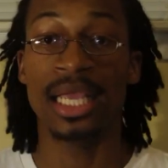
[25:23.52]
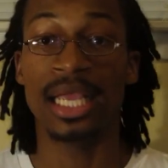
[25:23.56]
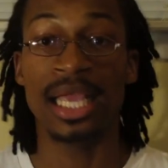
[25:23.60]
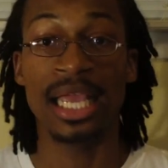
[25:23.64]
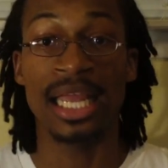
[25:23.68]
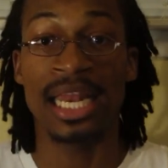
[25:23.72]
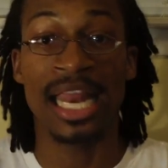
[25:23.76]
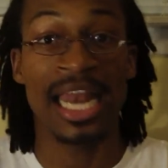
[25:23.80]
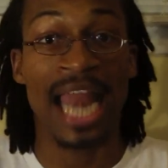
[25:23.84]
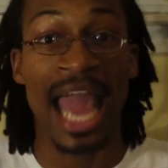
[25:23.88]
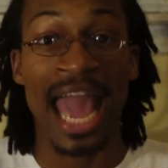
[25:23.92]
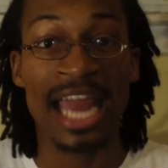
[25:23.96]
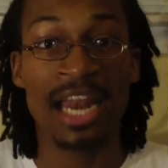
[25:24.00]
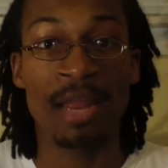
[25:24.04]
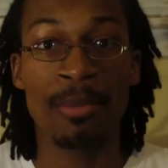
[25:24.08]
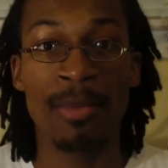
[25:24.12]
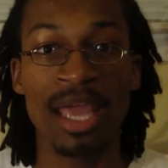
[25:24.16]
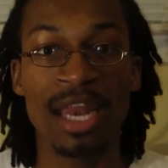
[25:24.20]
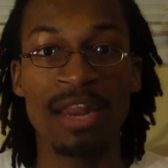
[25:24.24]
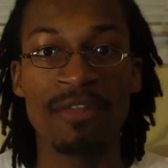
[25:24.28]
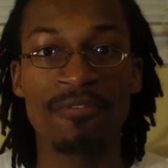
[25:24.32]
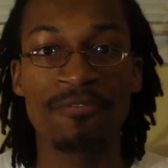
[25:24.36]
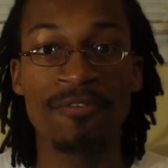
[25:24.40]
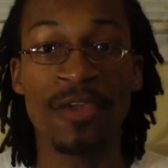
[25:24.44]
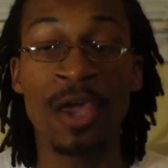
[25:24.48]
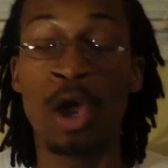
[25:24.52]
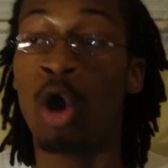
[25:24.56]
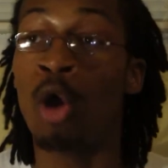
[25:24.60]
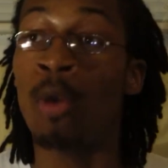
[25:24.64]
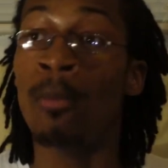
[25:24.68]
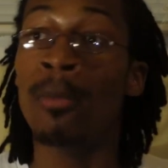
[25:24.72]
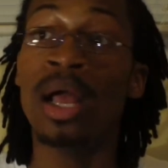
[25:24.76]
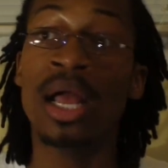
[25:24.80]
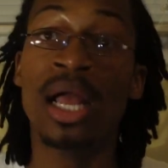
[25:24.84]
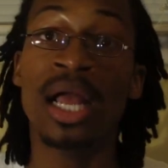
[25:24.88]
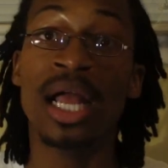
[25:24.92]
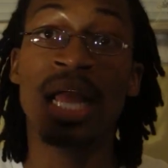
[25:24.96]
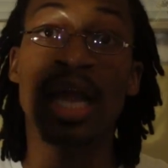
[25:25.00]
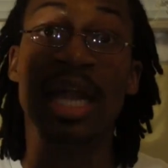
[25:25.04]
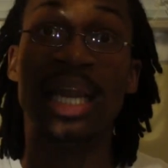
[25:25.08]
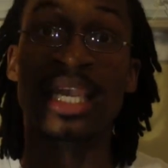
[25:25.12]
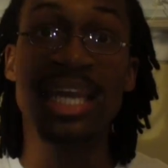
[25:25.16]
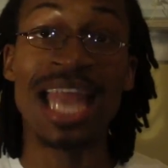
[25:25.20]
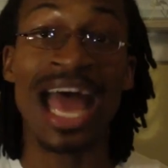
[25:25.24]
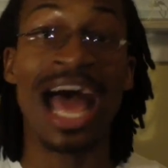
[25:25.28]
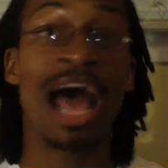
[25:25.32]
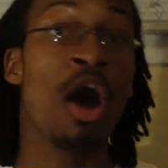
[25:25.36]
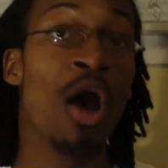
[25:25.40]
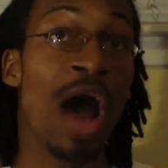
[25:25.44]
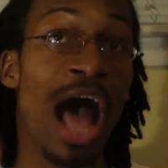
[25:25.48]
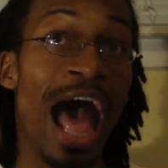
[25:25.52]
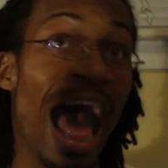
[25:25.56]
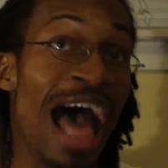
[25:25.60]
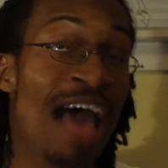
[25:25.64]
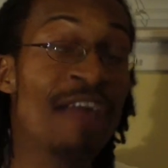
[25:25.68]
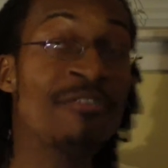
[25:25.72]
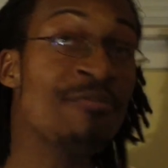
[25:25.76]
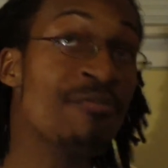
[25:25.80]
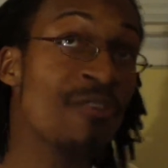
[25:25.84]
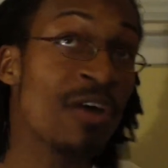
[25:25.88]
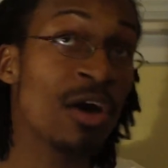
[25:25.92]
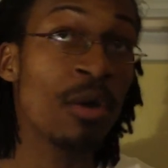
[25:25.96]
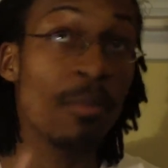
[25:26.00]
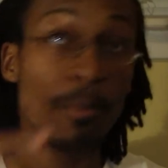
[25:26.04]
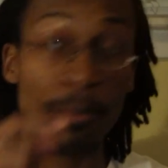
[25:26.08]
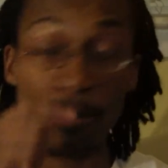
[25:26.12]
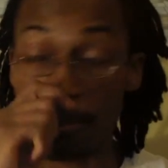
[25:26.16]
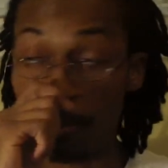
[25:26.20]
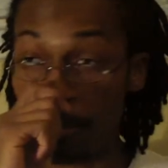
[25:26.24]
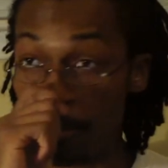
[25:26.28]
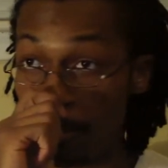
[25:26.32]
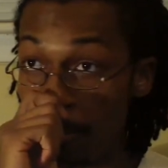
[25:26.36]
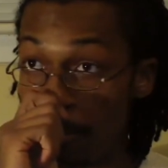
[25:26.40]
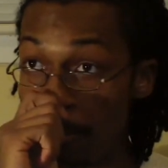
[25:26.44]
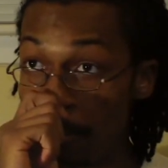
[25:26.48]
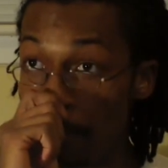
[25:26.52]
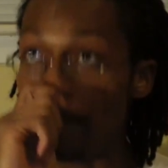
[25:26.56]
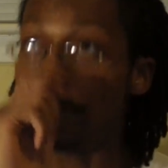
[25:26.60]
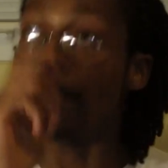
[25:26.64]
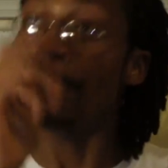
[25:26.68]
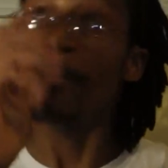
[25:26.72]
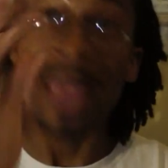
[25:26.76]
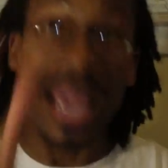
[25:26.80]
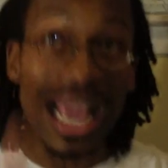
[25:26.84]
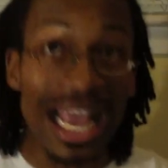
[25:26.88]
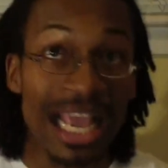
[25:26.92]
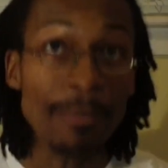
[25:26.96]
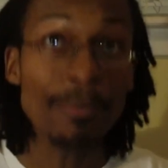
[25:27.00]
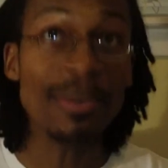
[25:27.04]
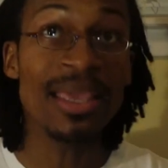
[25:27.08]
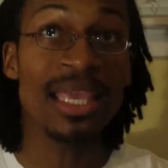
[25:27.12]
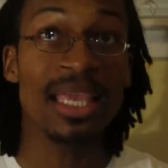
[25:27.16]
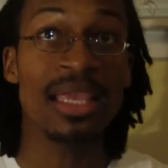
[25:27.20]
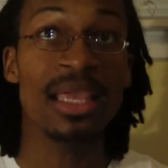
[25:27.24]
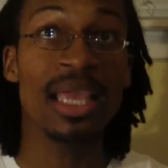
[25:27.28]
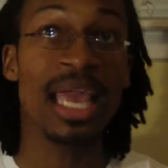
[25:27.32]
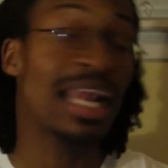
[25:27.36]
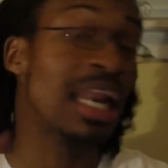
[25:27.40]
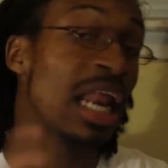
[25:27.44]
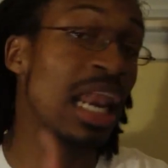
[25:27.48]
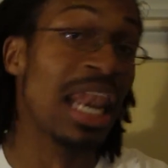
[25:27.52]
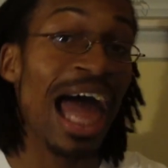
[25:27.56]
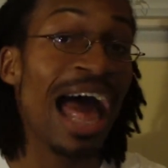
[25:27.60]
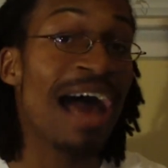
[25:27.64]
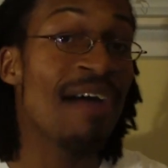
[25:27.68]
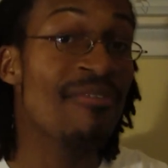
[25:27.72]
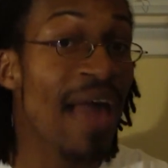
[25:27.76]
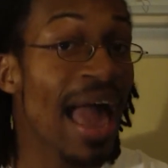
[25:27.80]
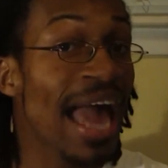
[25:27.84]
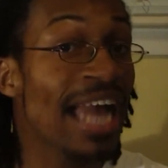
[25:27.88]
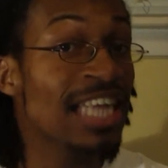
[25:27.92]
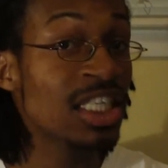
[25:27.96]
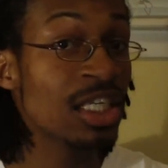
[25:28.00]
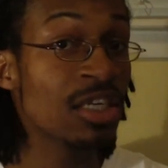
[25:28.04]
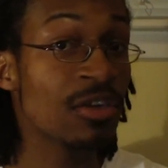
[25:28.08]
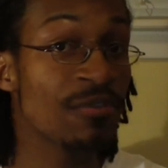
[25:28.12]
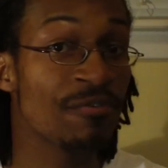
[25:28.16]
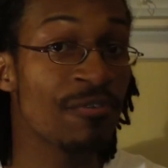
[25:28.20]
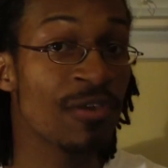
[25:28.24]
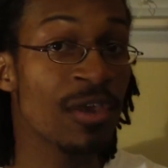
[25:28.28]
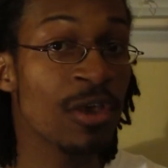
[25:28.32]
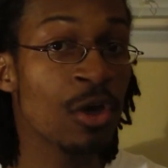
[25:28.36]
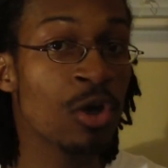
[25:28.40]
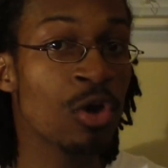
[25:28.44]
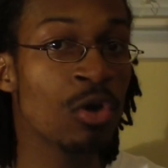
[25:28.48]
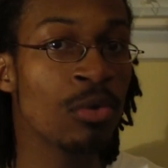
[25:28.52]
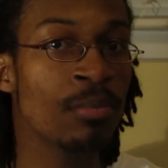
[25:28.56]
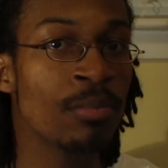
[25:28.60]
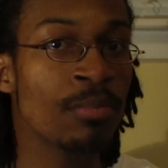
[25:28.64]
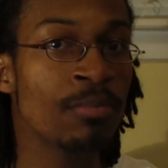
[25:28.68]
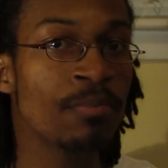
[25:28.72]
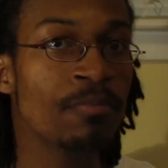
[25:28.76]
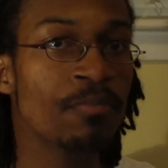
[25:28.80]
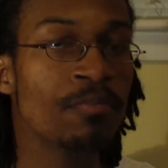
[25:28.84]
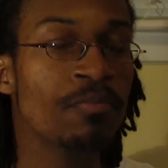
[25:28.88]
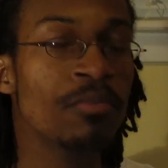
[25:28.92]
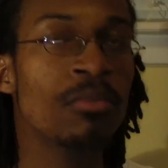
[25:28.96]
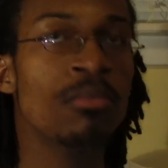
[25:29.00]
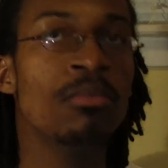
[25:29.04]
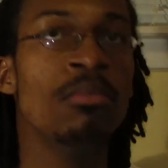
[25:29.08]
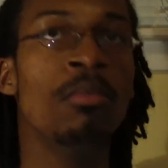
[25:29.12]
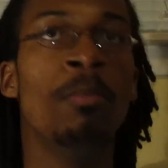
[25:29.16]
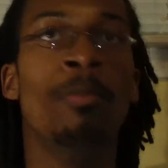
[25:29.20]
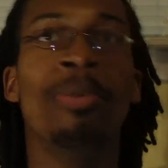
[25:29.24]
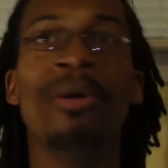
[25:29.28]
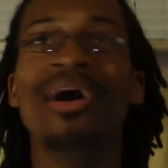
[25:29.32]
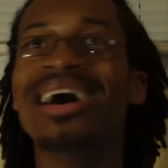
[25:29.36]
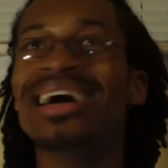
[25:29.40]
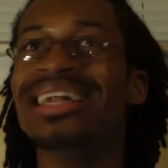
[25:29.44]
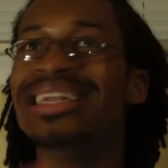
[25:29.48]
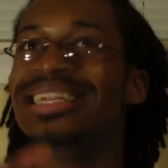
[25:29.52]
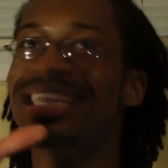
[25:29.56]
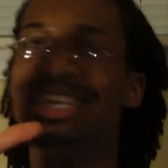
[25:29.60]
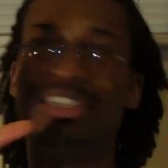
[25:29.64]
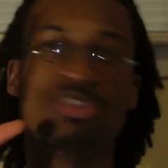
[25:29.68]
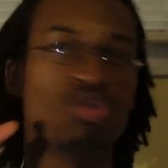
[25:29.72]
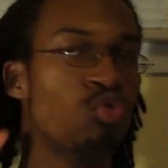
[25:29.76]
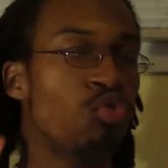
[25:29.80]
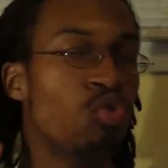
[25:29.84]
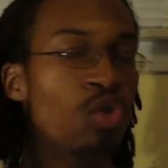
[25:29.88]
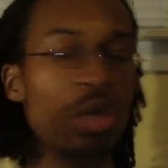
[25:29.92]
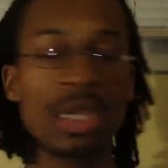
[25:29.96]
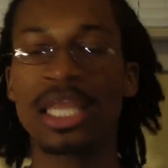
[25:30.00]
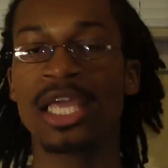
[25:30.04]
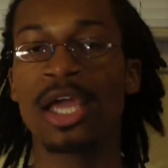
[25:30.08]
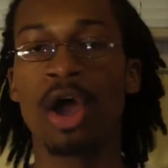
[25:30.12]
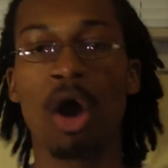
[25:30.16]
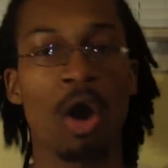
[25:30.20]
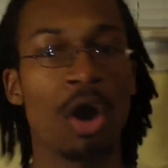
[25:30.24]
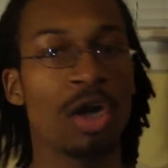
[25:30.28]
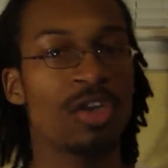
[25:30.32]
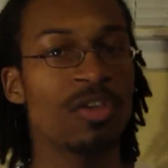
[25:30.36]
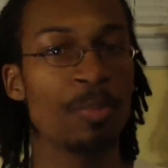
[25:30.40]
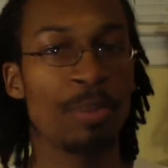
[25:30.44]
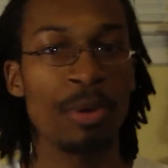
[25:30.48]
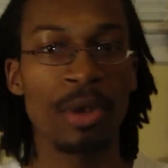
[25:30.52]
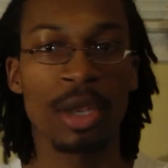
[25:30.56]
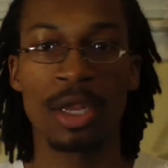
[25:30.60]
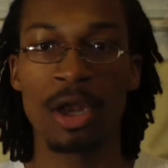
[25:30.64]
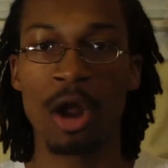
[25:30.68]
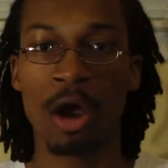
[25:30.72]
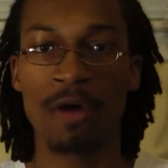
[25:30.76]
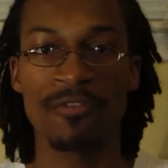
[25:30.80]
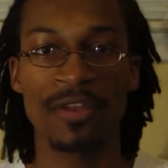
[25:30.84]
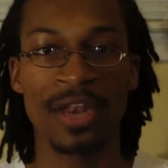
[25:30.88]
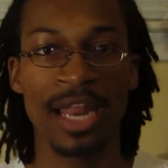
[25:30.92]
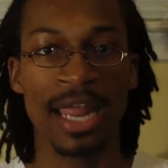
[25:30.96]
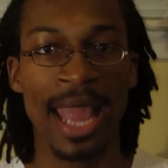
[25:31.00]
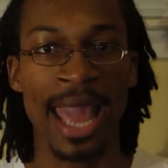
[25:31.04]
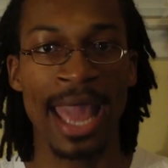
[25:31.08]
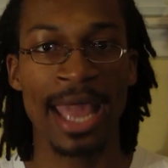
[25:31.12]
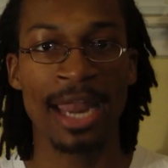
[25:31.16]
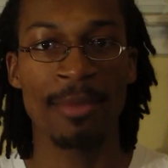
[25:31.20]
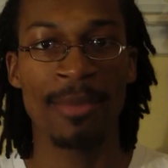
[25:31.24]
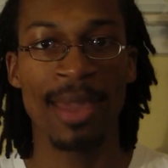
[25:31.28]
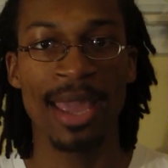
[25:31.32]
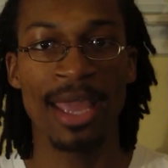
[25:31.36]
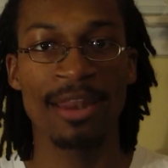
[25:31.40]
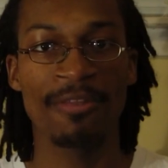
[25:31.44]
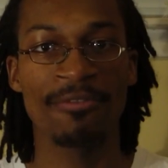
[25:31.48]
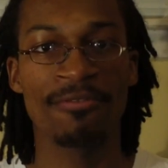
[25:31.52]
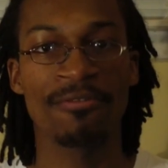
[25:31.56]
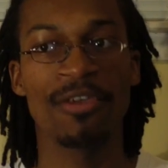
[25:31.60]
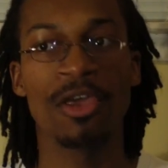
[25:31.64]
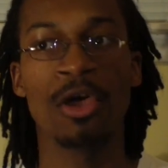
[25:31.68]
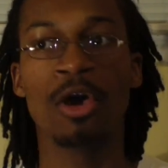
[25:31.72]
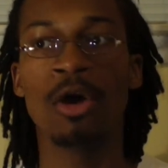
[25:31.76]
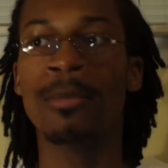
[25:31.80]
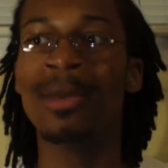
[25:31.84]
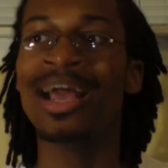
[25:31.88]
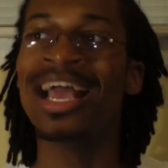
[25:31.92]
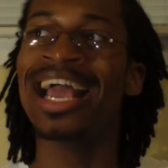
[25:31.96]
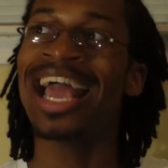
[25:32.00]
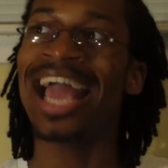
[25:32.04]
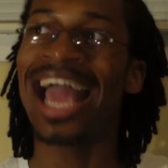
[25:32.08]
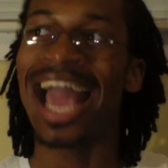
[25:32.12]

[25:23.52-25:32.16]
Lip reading: in an animated film. Now, I felt maybe in a live action film, but it's really hard to pull it off in an animated film.